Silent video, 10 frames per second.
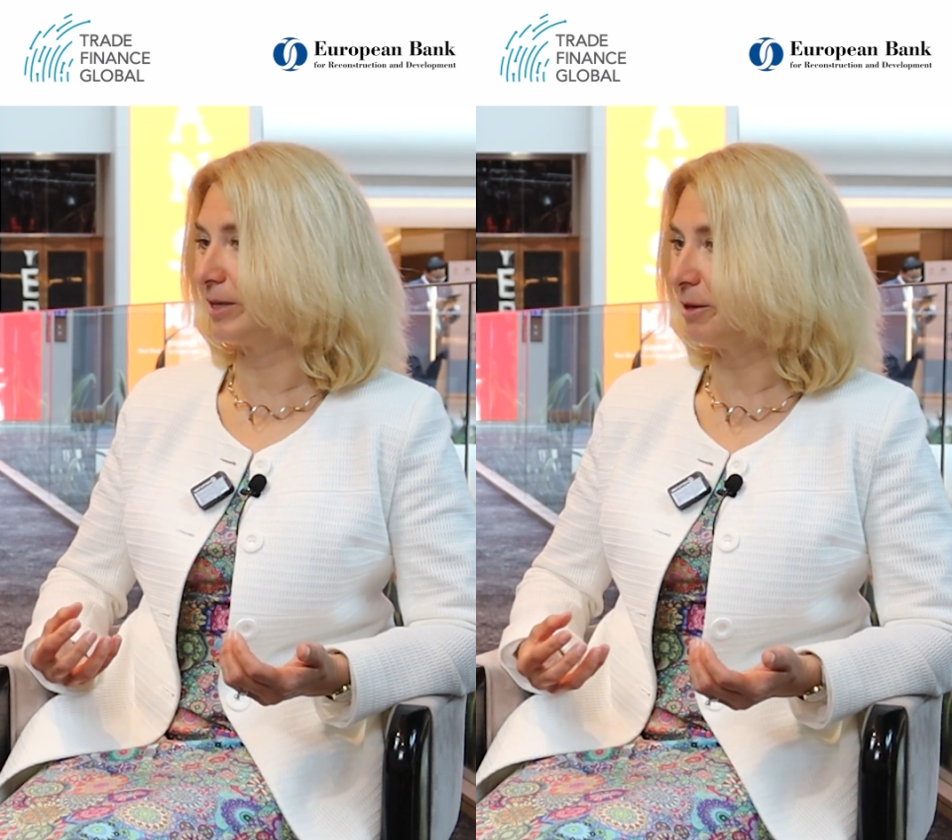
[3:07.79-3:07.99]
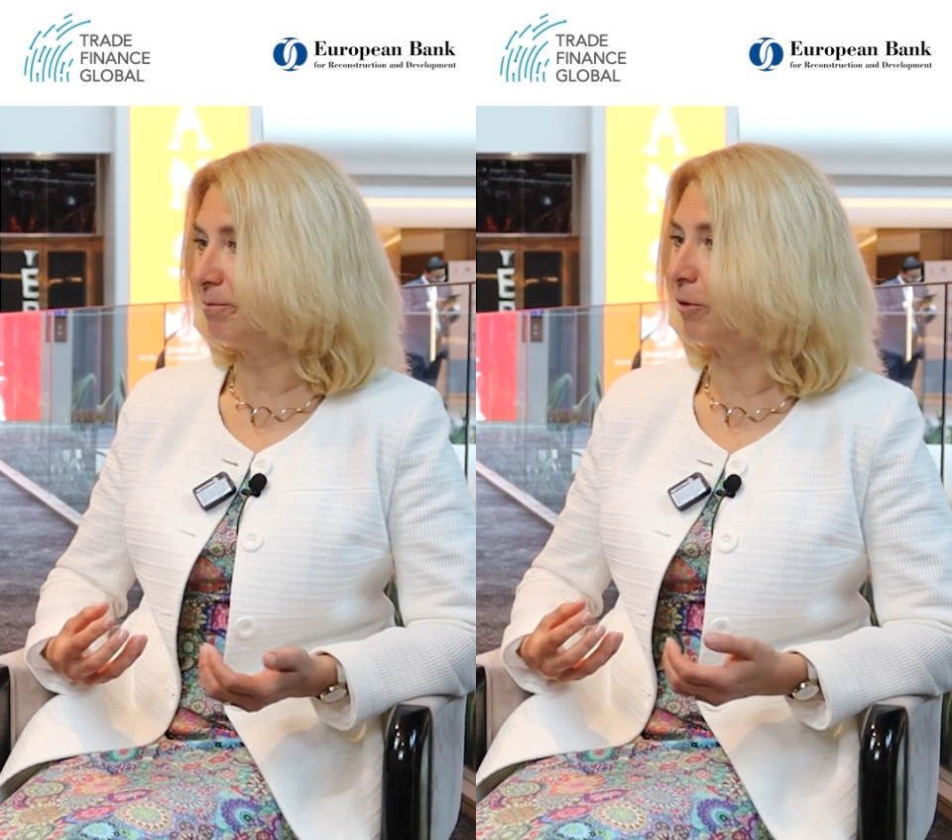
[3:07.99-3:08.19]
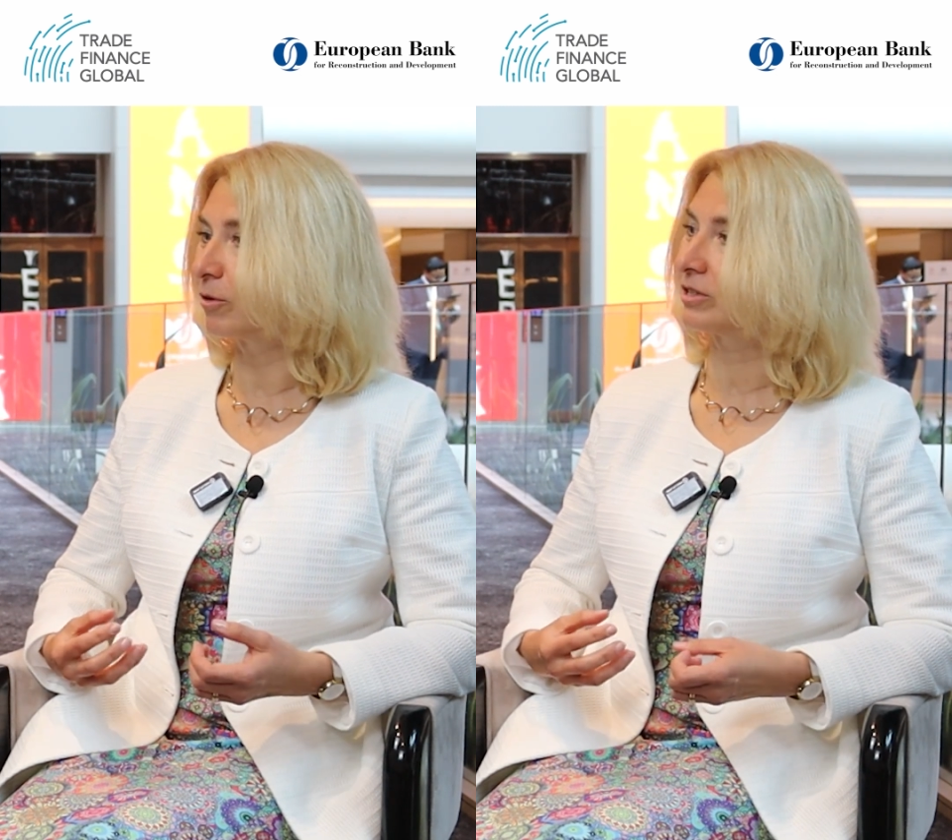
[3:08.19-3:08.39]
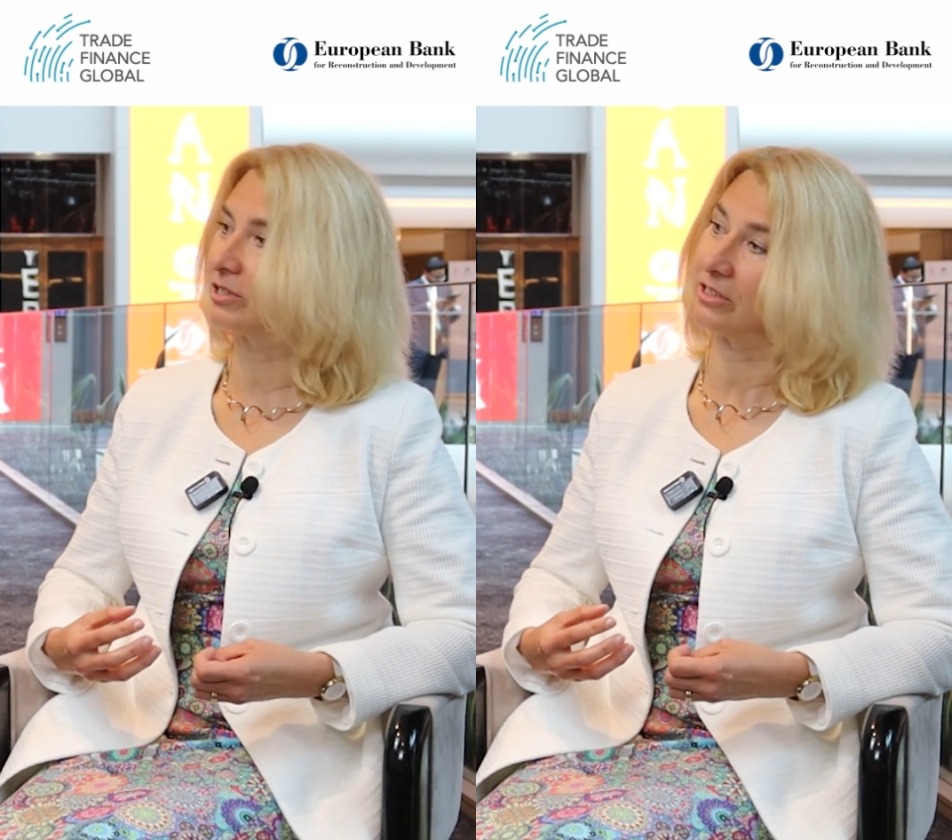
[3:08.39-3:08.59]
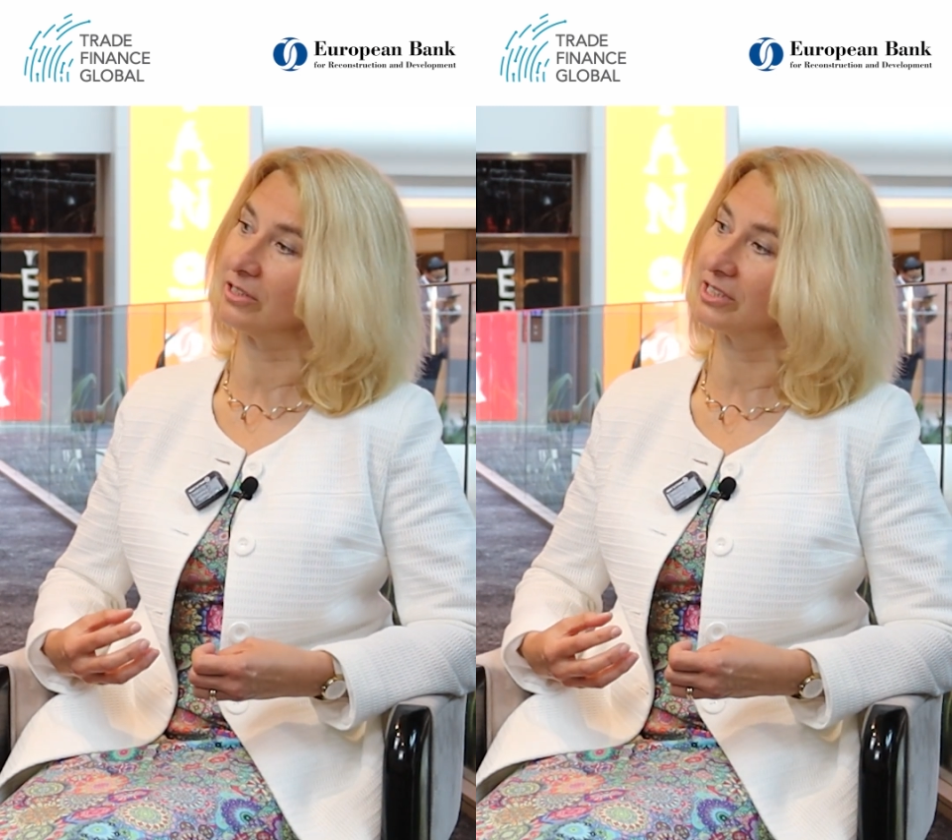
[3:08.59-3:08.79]

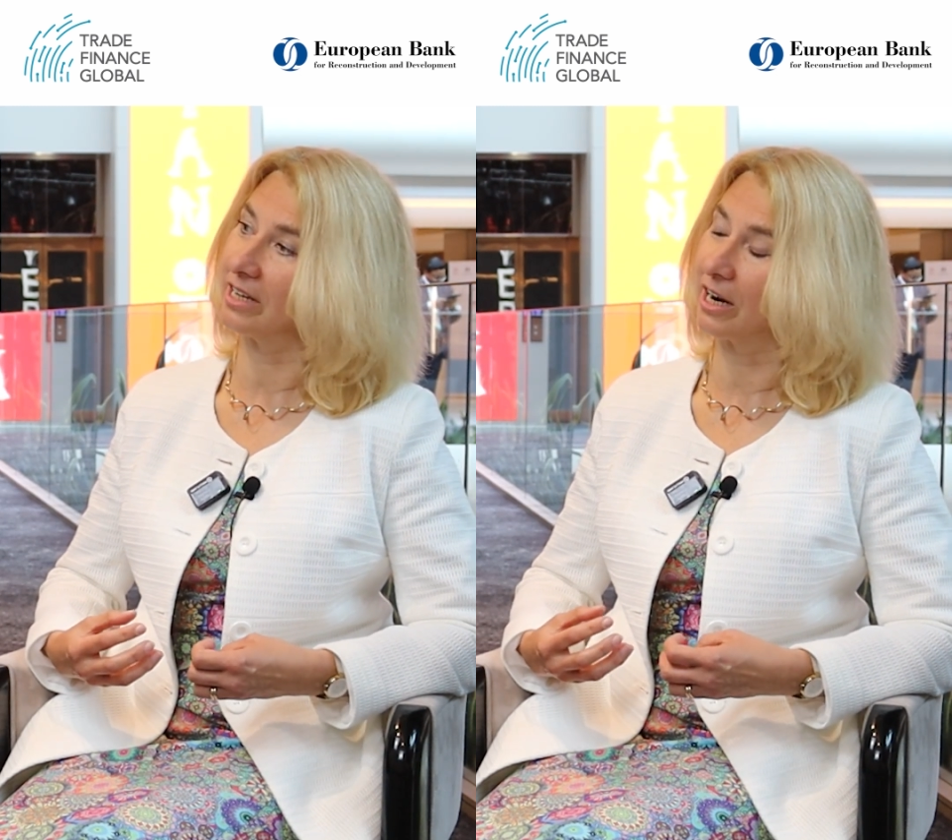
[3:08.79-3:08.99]
importers